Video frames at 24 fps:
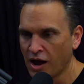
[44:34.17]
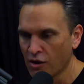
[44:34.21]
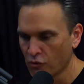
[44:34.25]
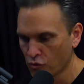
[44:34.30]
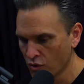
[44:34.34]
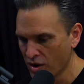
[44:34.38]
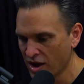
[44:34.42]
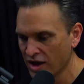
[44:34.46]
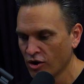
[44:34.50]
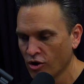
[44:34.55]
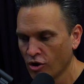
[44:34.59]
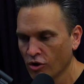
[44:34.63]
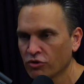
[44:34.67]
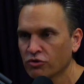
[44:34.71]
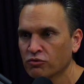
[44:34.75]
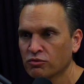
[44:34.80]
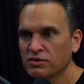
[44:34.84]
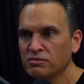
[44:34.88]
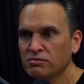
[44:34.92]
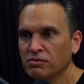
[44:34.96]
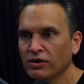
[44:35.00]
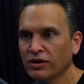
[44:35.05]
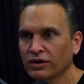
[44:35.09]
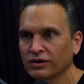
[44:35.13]
I read all
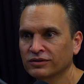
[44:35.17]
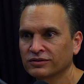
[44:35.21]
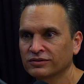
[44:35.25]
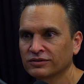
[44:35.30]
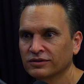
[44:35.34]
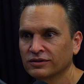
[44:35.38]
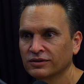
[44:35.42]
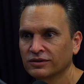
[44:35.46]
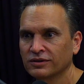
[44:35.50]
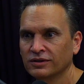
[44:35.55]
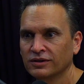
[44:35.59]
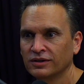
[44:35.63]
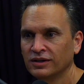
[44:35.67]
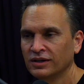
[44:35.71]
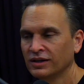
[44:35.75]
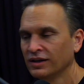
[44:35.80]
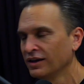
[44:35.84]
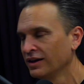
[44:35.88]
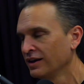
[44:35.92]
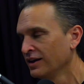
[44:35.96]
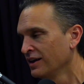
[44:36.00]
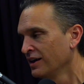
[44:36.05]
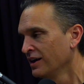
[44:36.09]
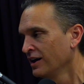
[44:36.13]
3 books.
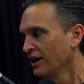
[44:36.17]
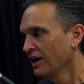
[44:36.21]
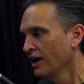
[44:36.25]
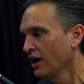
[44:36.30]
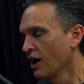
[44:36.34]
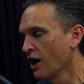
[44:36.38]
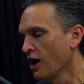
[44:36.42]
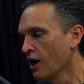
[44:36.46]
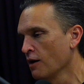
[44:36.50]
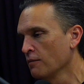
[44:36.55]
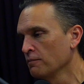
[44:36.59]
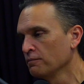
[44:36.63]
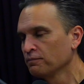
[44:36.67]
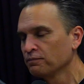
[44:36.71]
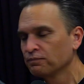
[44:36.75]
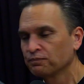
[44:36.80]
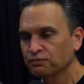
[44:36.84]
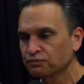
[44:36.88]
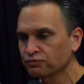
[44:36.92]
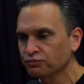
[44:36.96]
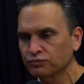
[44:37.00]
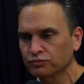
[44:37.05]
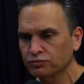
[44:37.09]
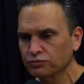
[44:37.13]
But
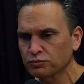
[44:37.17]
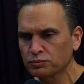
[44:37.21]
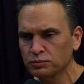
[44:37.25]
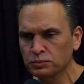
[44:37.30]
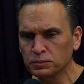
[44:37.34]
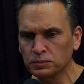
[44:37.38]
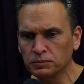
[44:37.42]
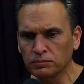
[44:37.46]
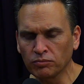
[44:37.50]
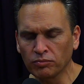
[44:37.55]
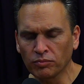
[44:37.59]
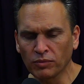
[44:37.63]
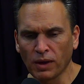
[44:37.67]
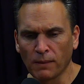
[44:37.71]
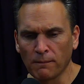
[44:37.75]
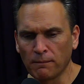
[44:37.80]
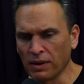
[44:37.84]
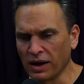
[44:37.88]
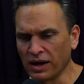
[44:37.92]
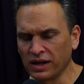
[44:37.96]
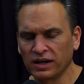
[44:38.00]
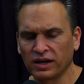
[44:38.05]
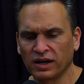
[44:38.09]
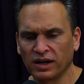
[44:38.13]

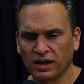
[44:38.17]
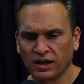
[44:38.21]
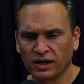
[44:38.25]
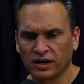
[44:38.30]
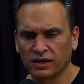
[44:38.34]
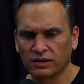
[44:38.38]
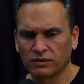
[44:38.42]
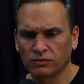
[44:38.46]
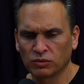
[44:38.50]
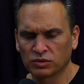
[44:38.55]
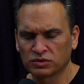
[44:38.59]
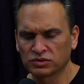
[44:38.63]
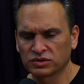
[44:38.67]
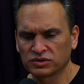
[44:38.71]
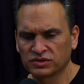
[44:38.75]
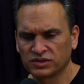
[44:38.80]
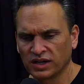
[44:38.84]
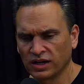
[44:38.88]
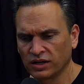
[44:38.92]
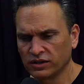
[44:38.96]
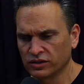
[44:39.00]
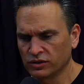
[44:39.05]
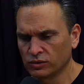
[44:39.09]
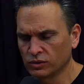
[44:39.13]
what I was going to
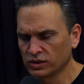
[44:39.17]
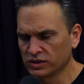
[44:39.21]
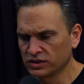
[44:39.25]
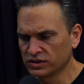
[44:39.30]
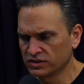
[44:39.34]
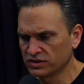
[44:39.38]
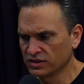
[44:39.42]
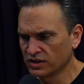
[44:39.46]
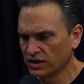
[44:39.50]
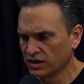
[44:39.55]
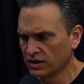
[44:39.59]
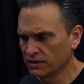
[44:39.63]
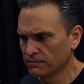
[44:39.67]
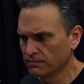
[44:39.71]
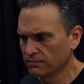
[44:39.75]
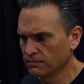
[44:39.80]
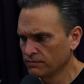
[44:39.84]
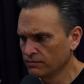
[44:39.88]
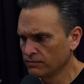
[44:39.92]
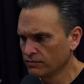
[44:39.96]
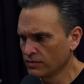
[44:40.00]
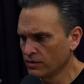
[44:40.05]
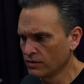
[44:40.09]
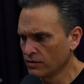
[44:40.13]
tell you was
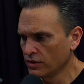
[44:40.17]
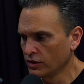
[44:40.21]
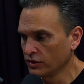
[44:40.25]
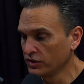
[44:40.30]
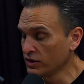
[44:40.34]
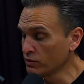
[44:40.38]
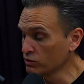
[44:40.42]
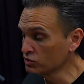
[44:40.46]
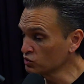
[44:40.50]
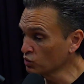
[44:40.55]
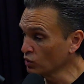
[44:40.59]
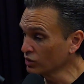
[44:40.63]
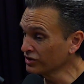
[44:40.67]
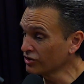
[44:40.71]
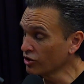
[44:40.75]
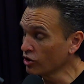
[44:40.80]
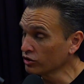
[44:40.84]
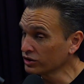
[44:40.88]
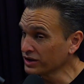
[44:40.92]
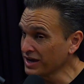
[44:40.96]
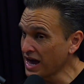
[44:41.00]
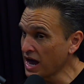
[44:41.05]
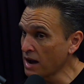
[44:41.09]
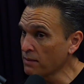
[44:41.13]
there was one
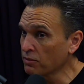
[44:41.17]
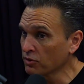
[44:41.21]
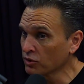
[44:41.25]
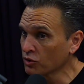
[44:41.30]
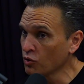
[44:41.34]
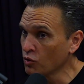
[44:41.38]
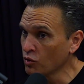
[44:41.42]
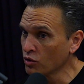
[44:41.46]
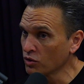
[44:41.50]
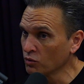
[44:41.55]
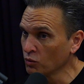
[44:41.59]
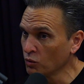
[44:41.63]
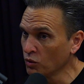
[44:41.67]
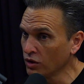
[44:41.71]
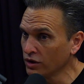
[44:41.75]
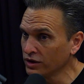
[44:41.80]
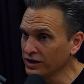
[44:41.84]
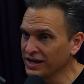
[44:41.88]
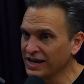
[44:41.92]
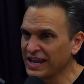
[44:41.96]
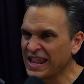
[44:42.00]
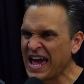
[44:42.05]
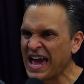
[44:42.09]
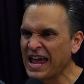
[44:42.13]
called Capricorn
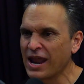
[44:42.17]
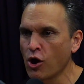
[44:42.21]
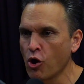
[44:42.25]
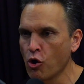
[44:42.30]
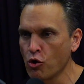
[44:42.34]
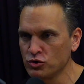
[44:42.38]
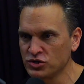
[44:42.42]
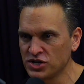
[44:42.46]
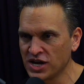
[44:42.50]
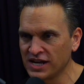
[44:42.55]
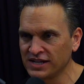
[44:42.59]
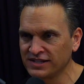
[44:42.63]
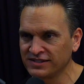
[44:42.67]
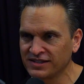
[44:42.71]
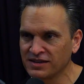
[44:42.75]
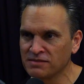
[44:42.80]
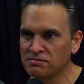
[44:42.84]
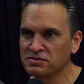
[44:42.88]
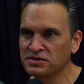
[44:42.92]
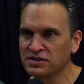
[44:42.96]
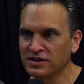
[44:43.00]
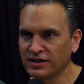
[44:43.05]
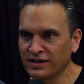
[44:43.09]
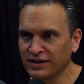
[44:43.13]
1. It had O.J.
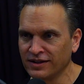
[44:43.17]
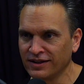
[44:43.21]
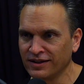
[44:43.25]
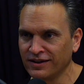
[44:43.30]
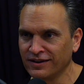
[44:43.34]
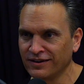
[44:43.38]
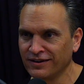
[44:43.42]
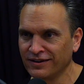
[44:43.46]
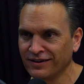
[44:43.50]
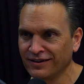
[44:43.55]
Simpson in it.